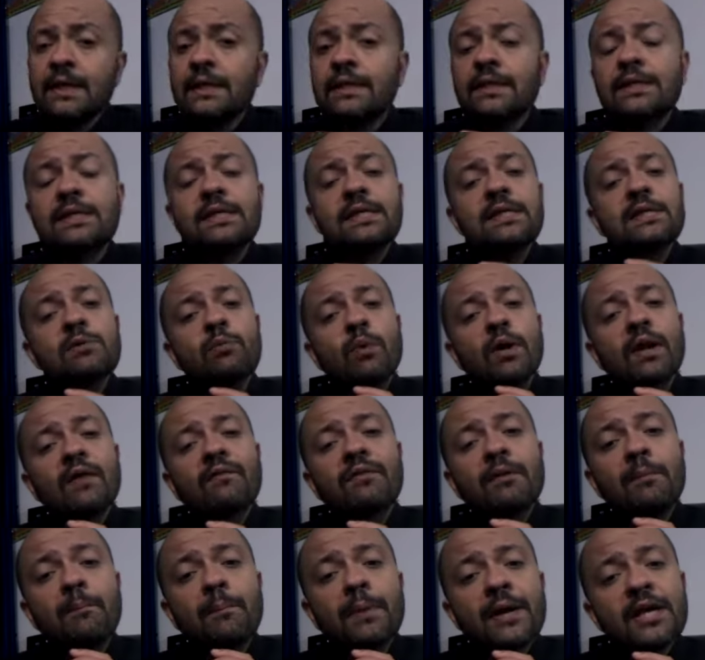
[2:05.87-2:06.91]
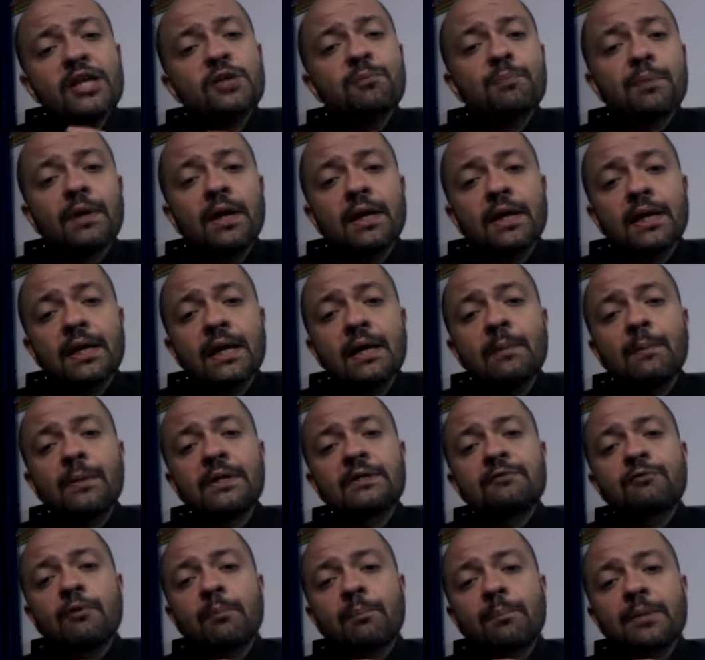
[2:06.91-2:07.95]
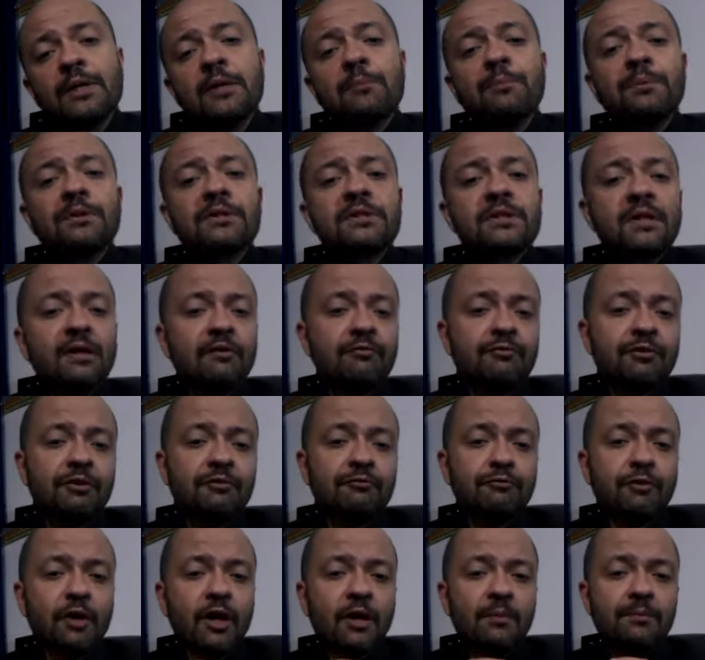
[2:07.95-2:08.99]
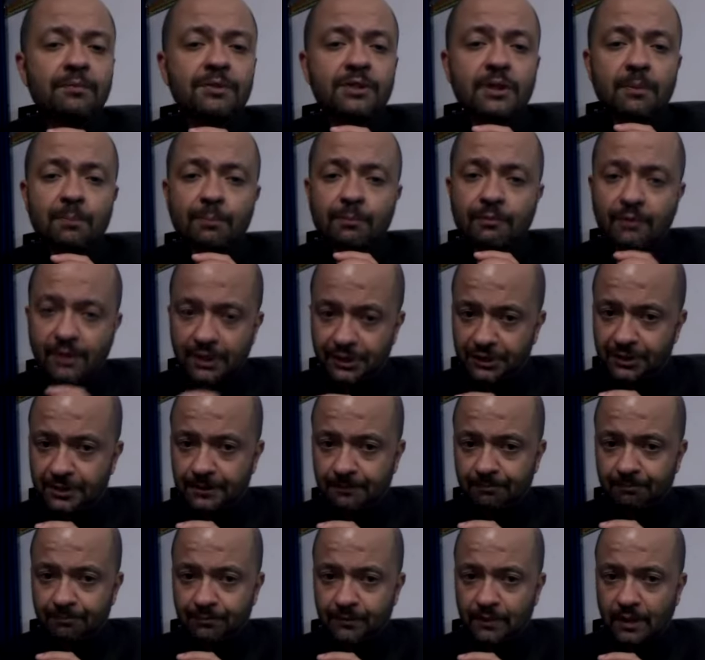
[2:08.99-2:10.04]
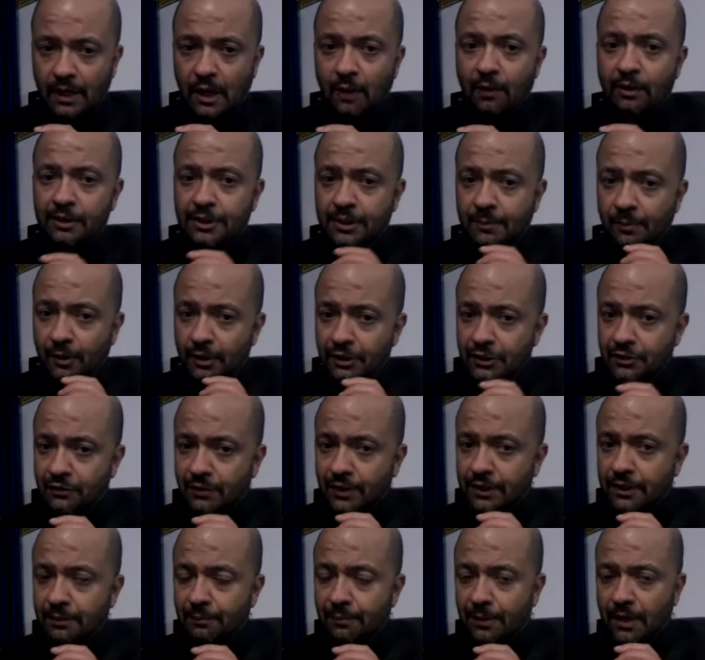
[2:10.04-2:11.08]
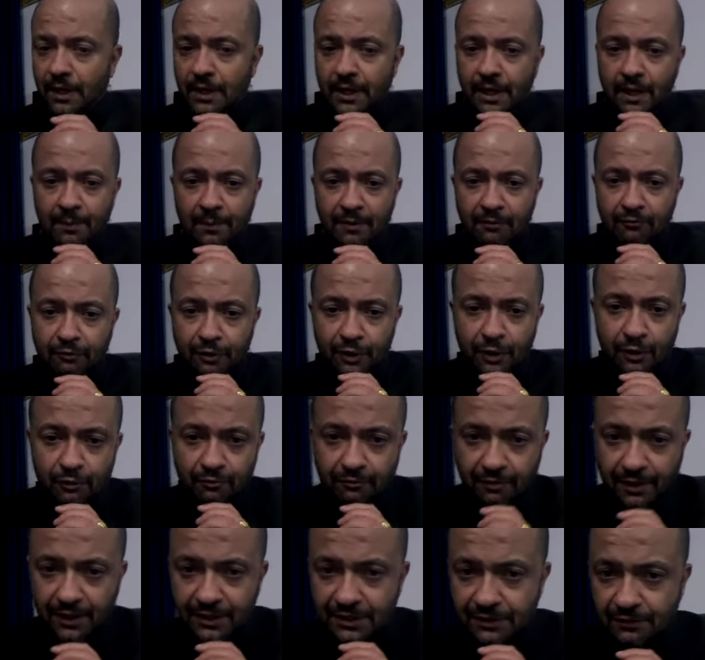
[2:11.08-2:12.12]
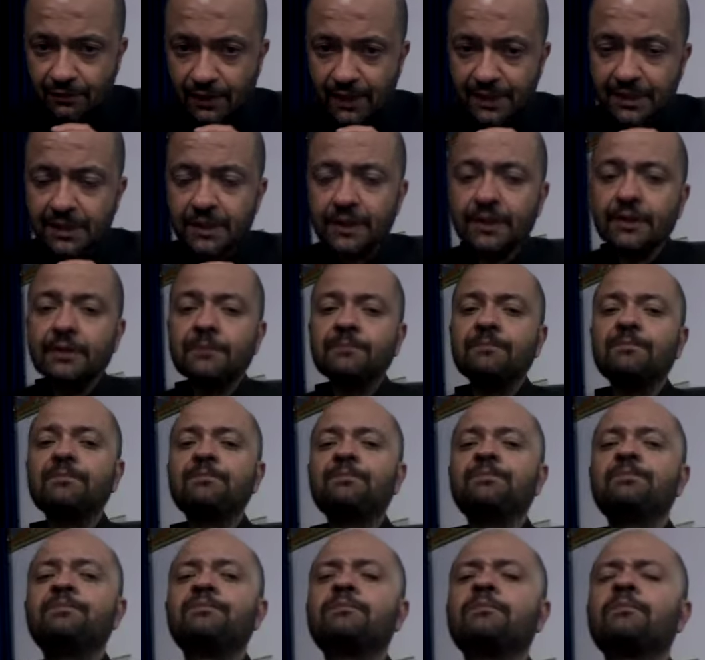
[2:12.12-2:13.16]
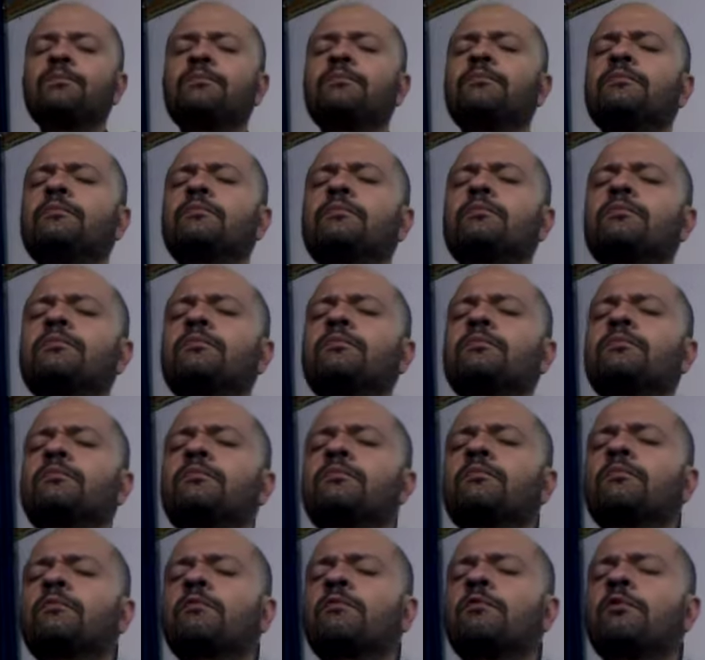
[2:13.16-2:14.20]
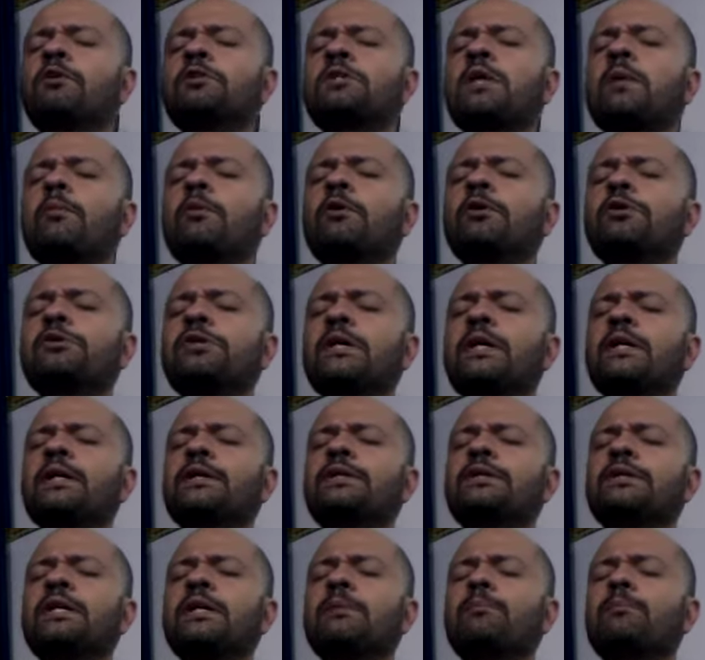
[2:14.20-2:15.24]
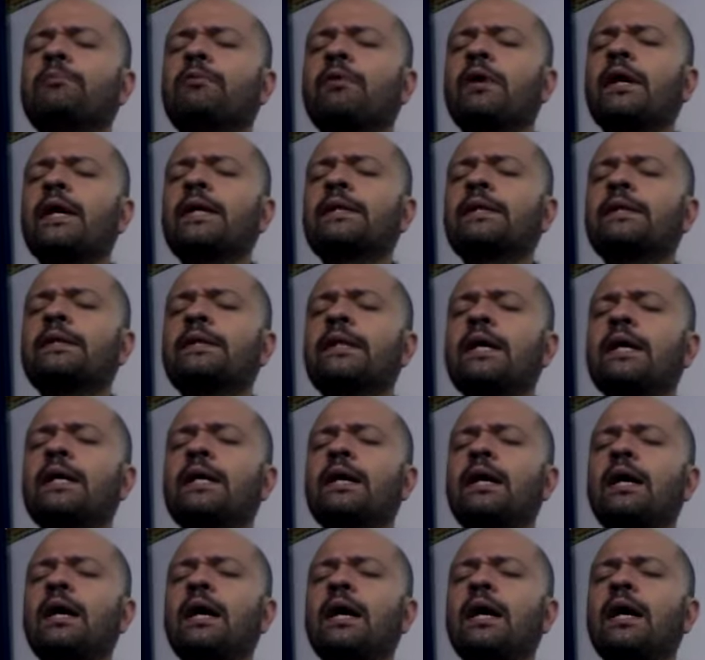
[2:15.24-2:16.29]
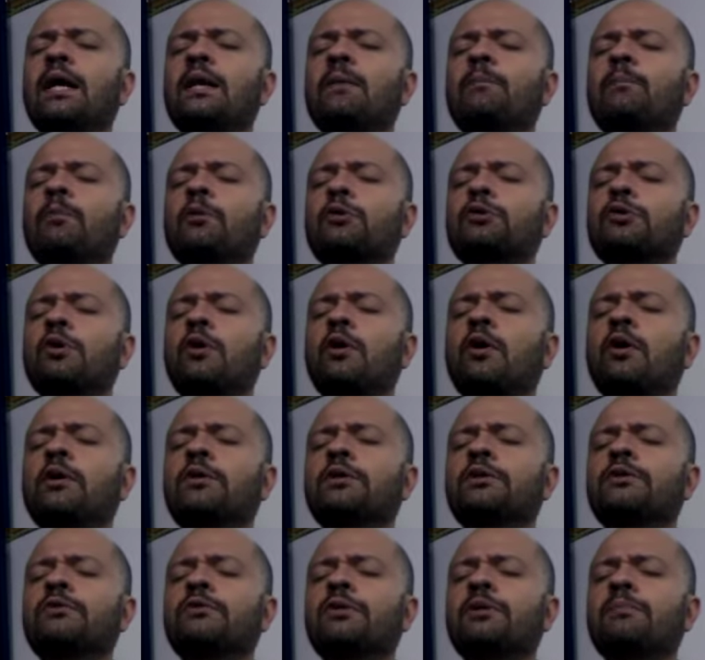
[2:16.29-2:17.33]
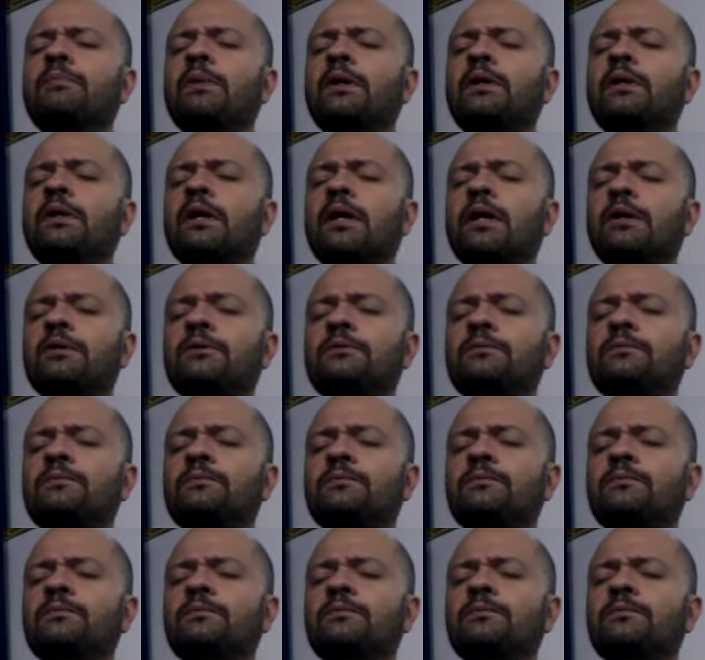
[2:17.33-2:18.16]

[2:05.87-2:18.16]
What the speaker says: This is one of the best pranayamas for people suffering from depression. Now I'll demonstrate the pranayama for you friends right here. First I'm going to take a deep breath, and then I'll put all the three bandhas.